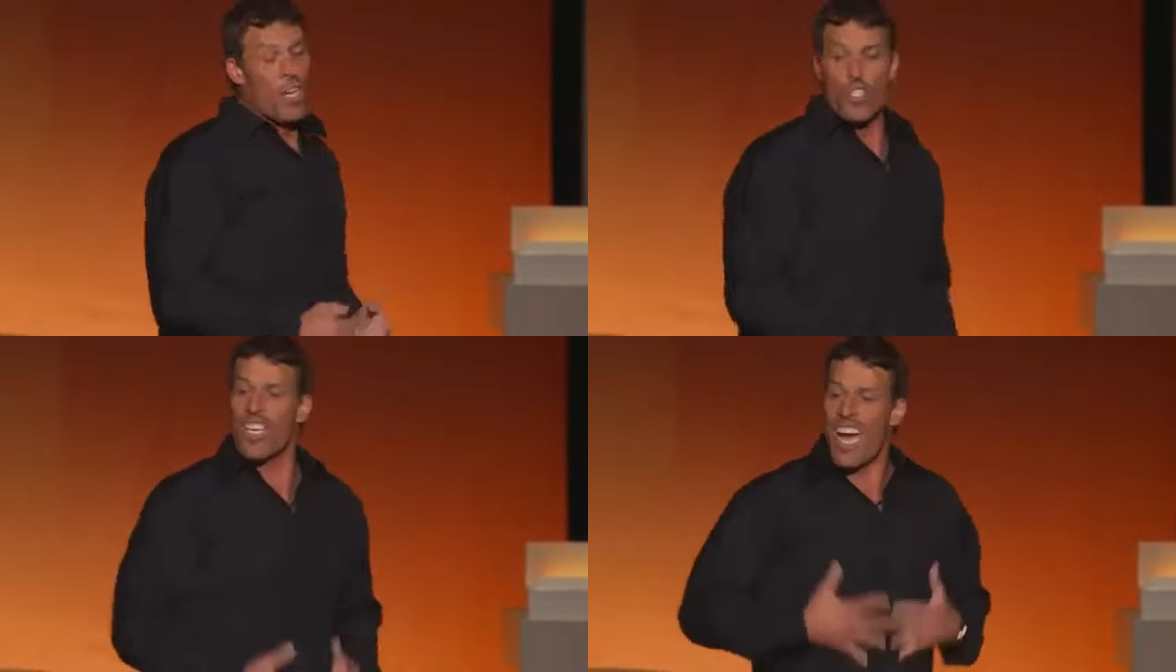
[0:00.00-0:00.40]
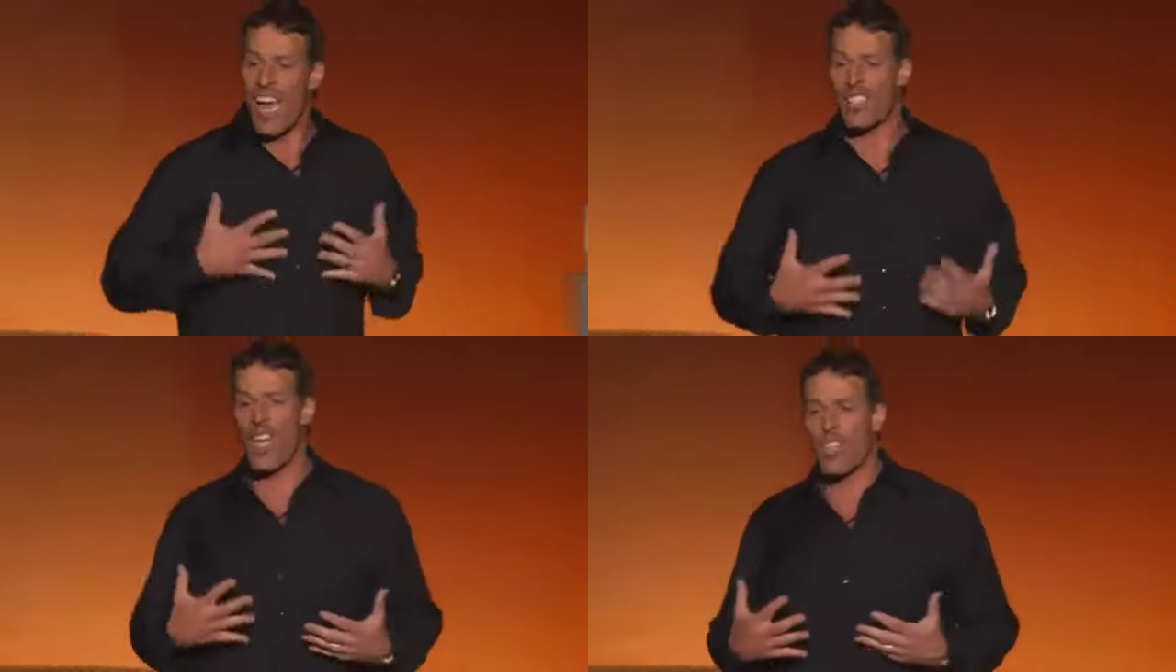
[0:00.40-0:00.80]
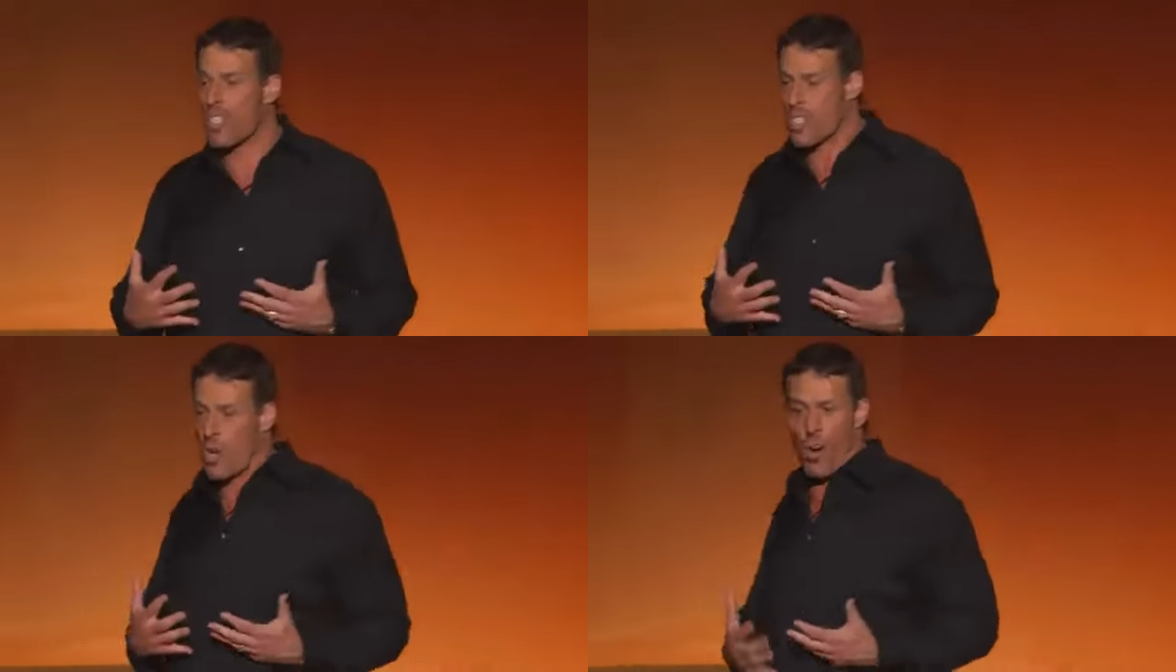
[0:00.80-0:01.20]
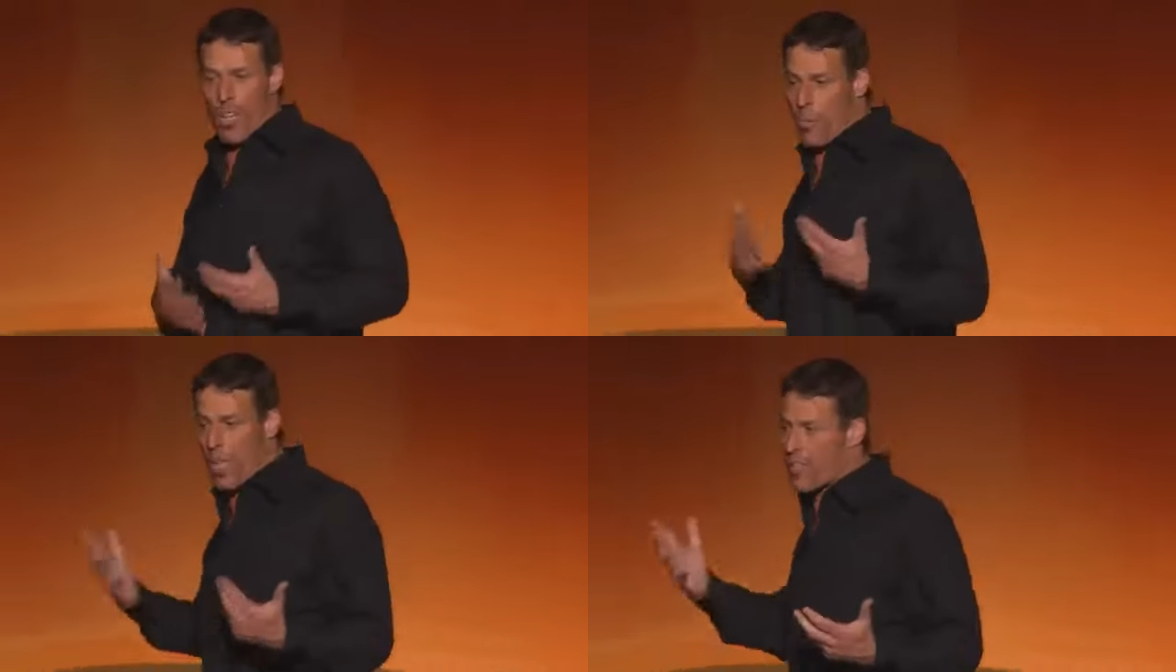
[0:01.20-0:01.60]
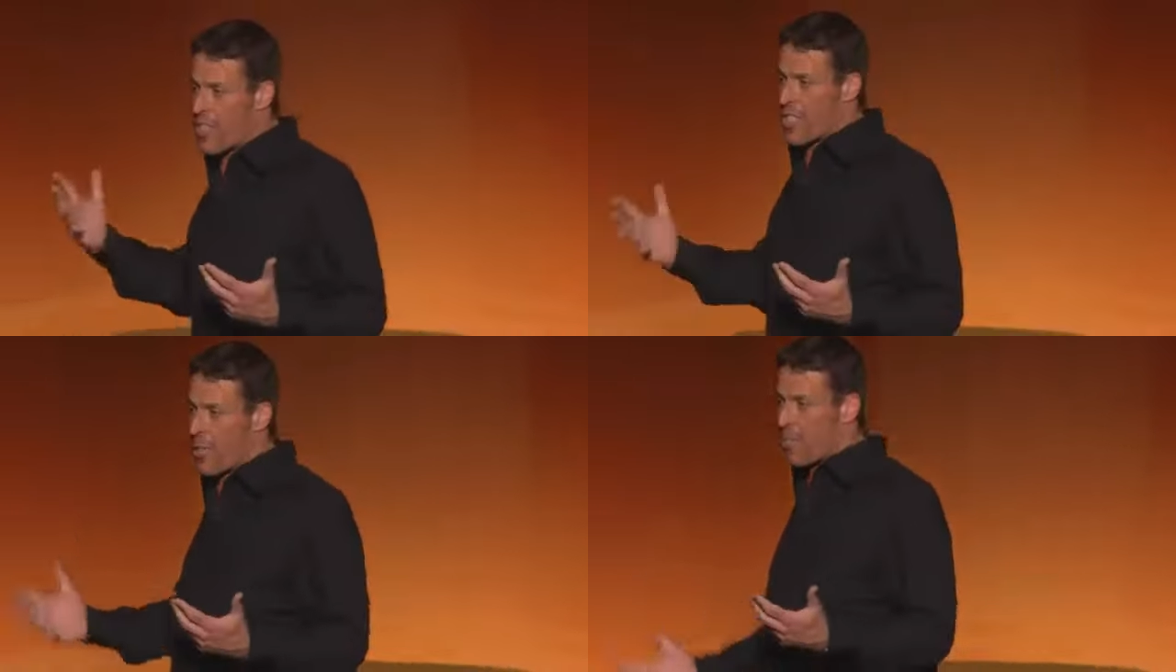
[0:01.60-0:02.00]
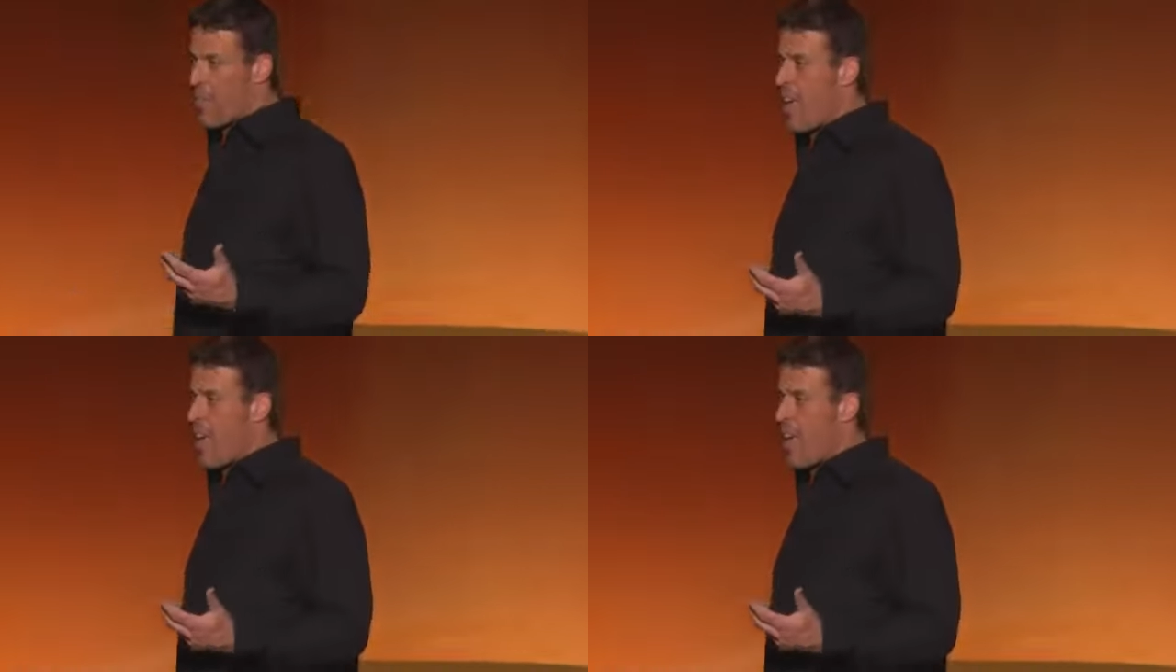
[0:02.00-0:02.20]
So you've got to change the story, the belief system.